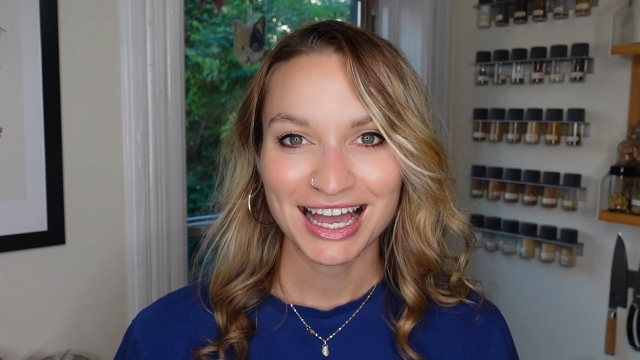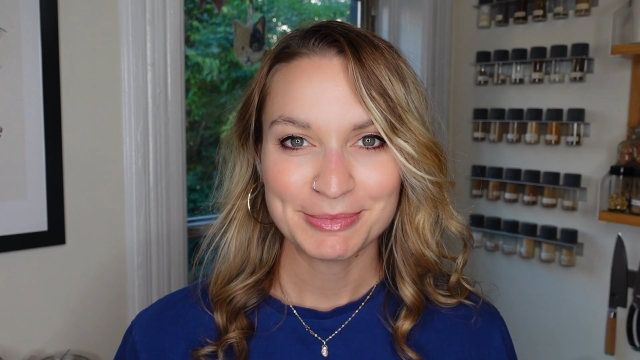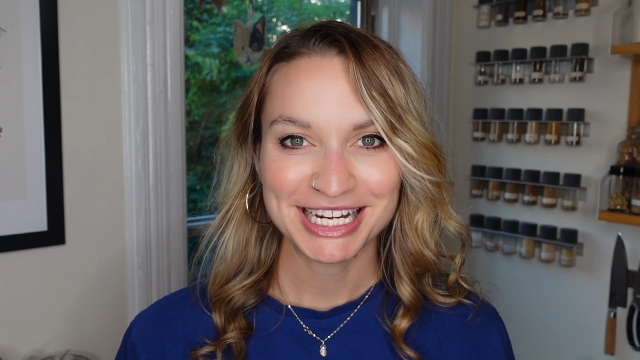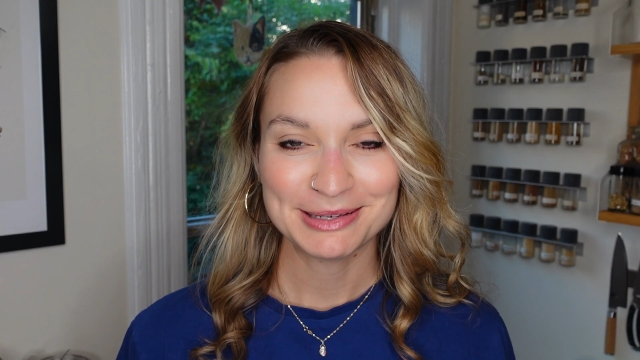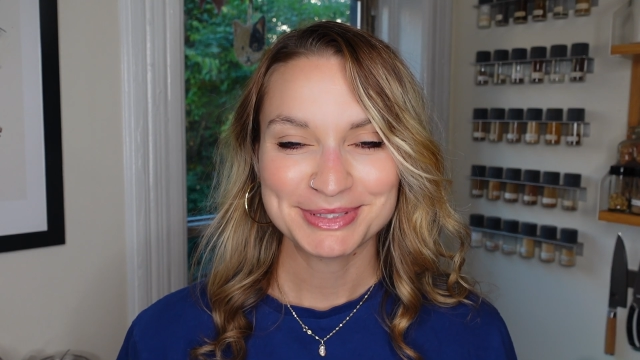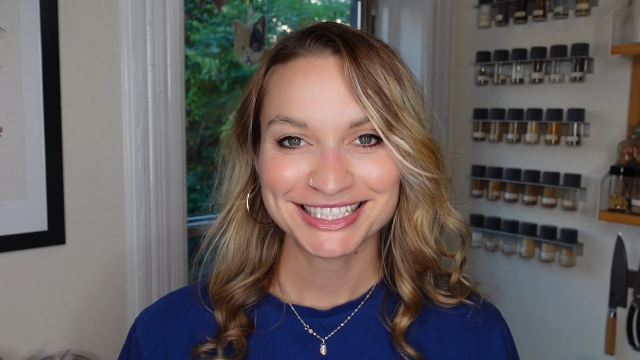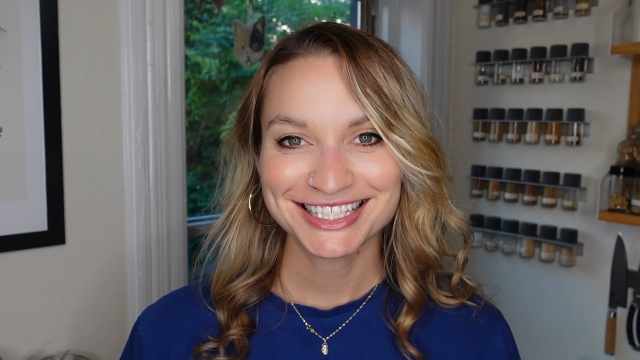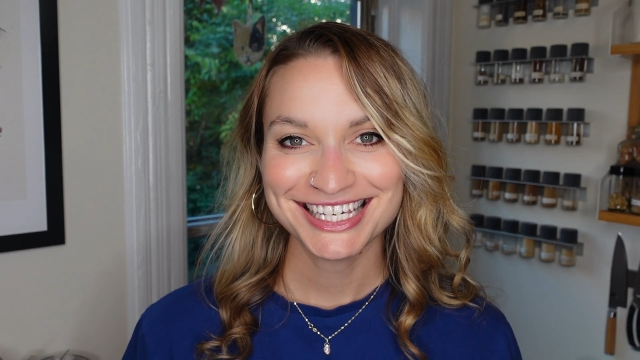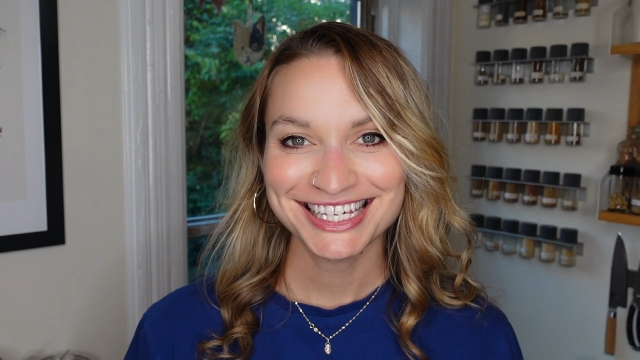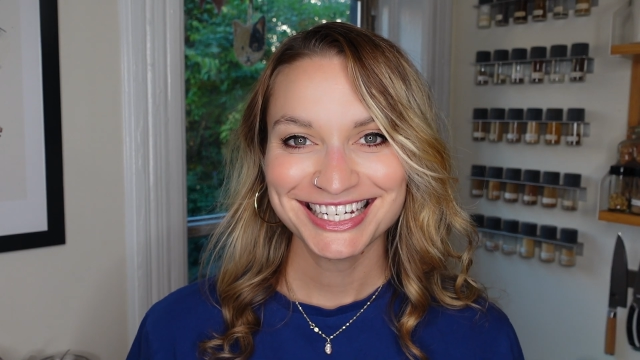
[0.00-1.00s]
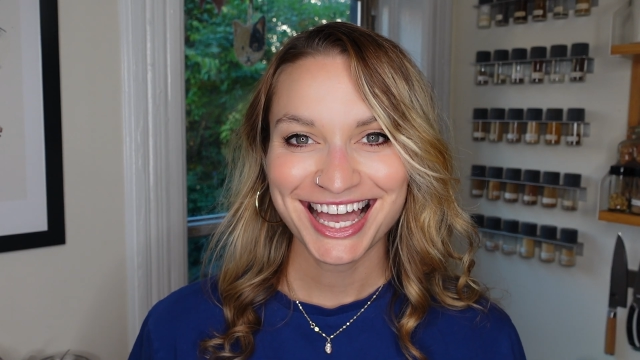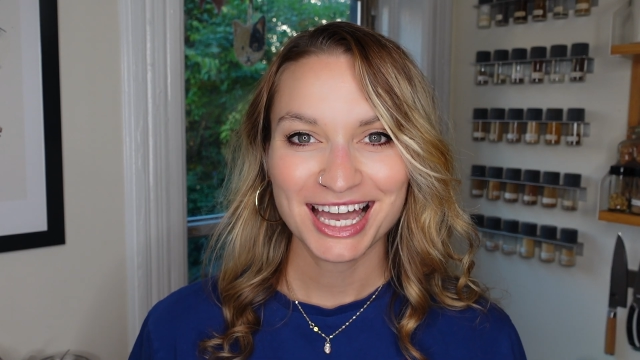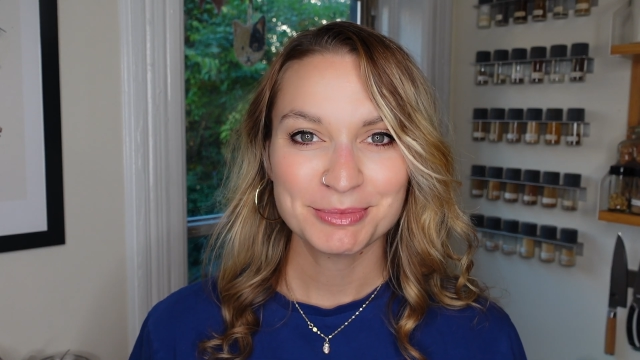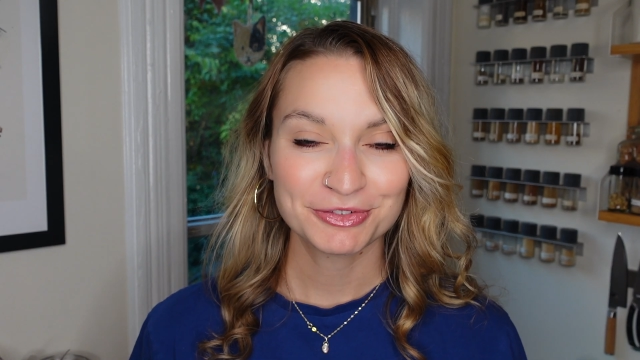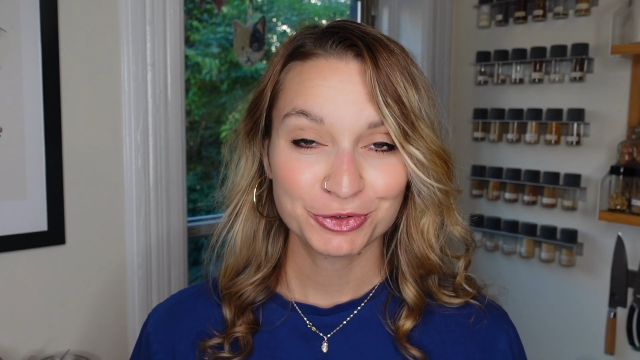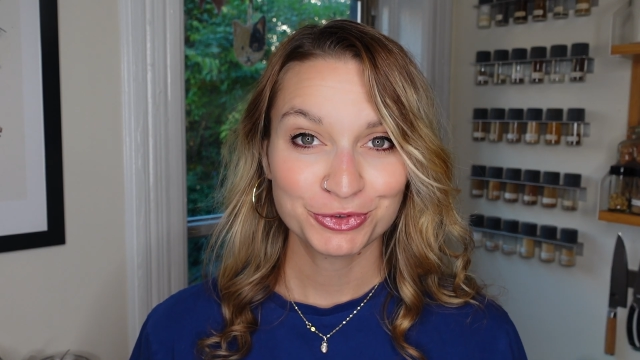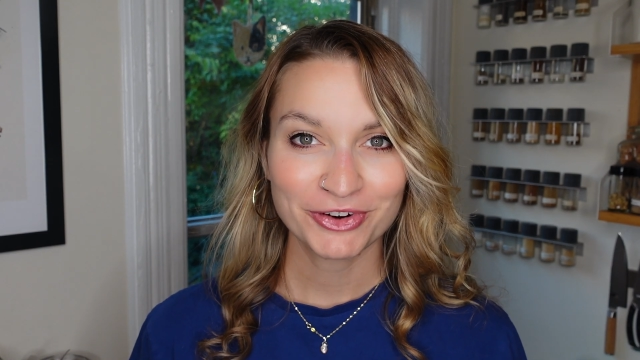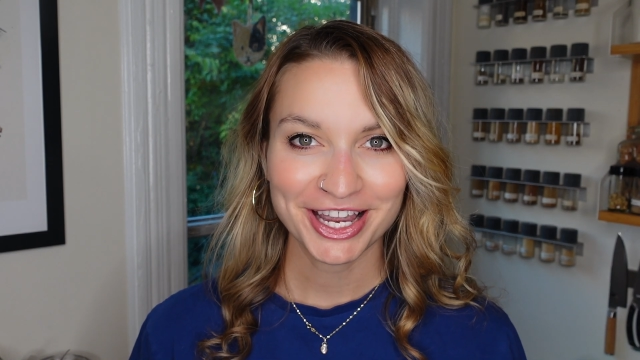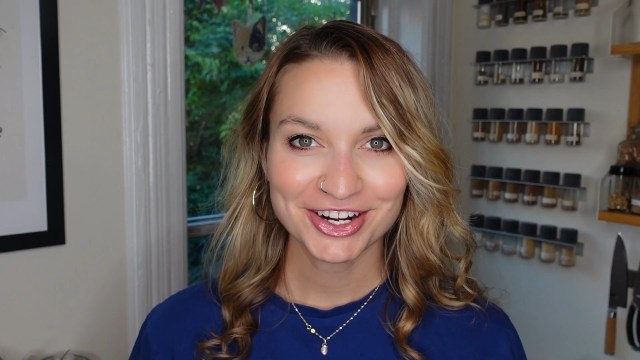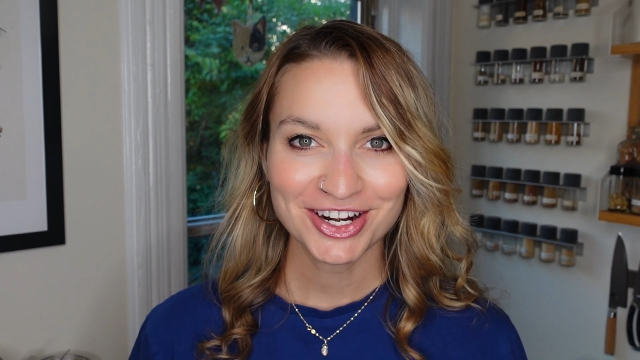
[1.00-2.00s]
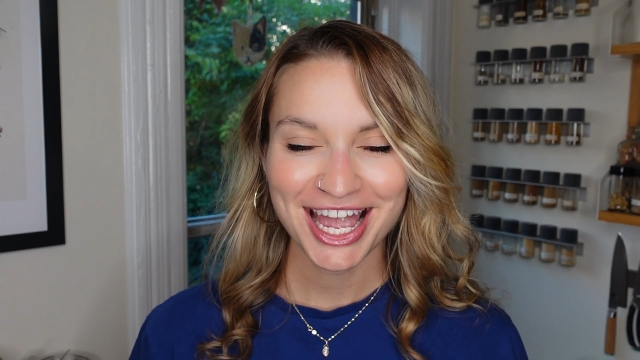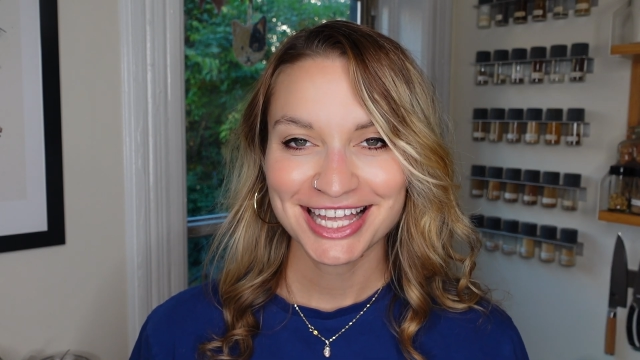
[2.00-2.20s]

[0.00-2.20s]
Hi, my name's Xtine. I'm a food writer,